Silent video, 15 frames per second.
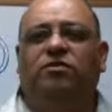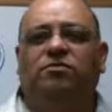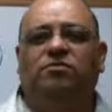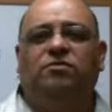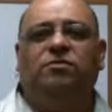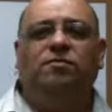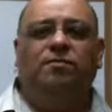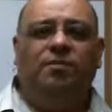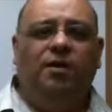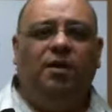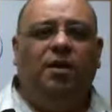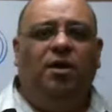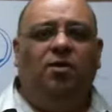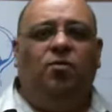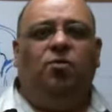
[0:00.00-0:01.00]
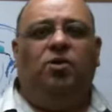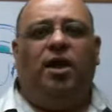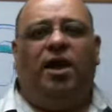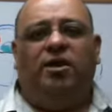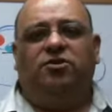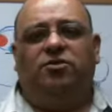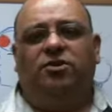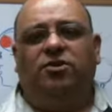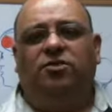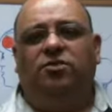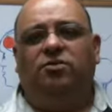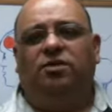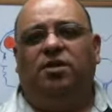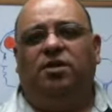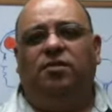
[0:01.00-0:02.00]
visual, we're actually
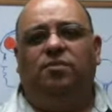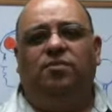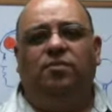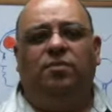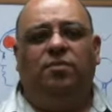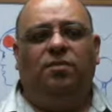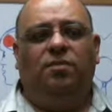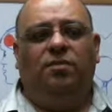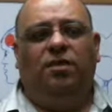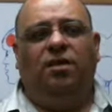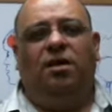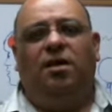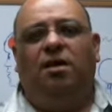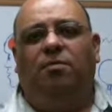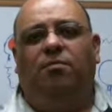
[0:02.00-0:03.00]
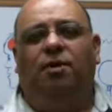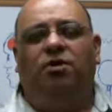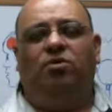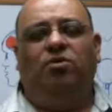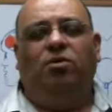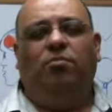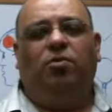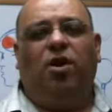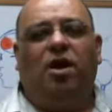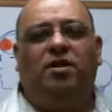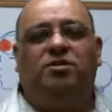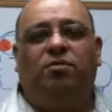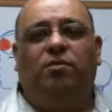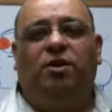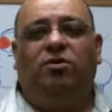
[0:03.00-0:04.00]
using a better
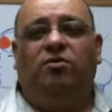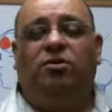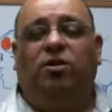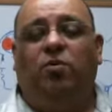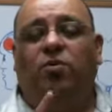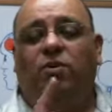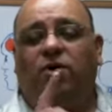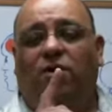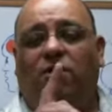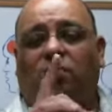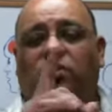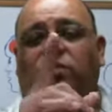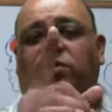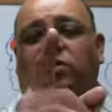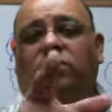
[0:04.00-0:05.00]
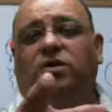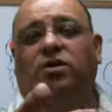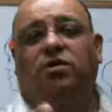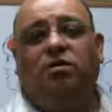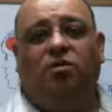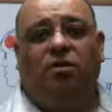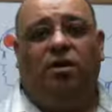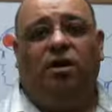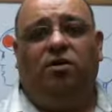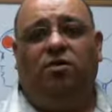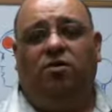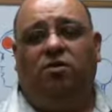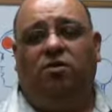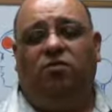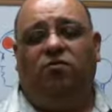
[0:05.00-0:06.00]
approximator than we are when we're looking at
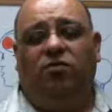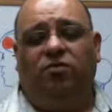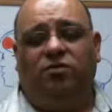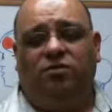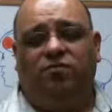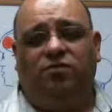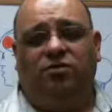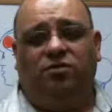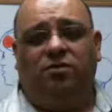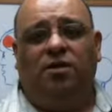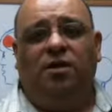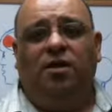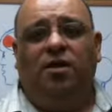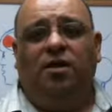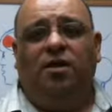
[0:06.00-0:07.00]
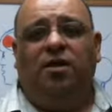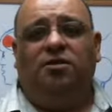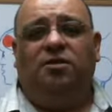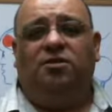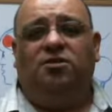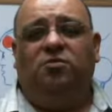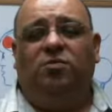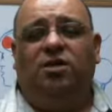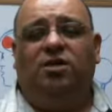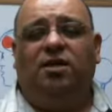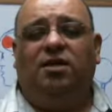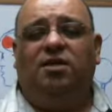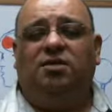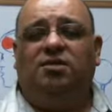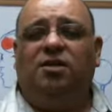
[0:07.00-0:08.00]
our hard focus vision. It doesn't mean
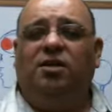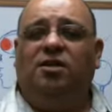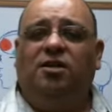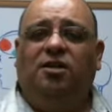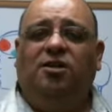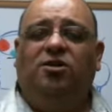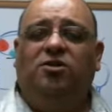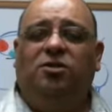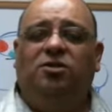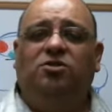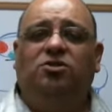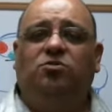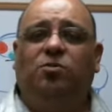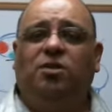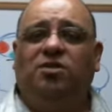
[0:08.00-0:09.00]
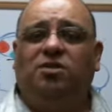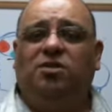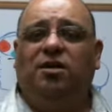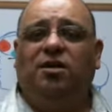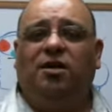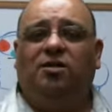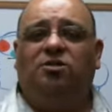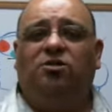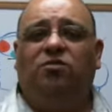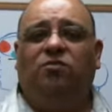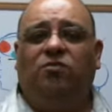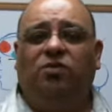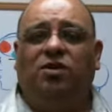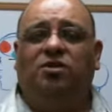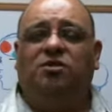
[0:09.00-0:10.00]
that it's not any good. It just means it's not as good
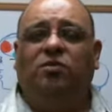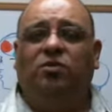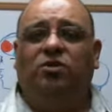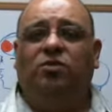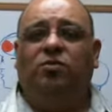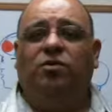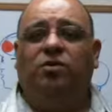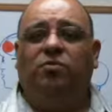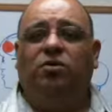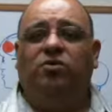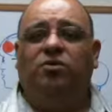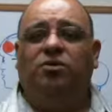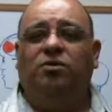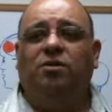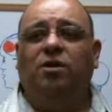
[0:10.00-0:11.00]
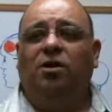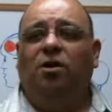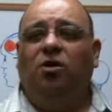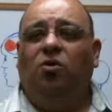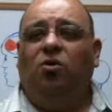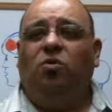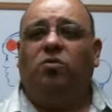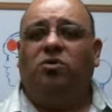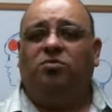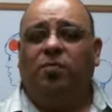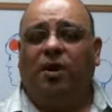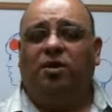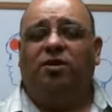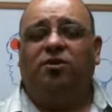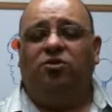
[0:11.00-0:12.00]
for things that we do in motion or
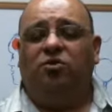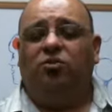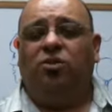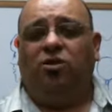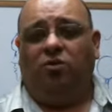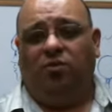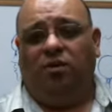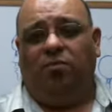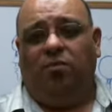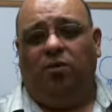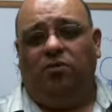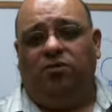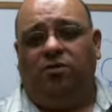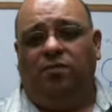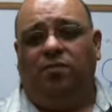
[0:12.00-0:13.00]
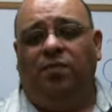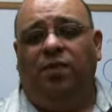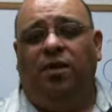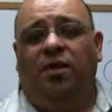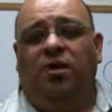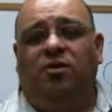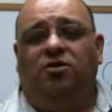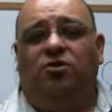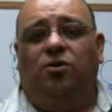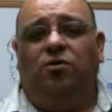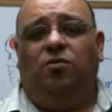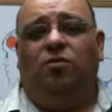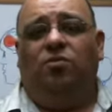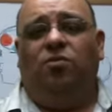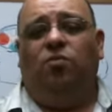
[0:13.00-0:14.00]
responding to that are in motion.
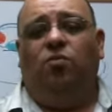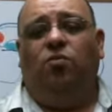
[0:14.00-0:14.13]
So,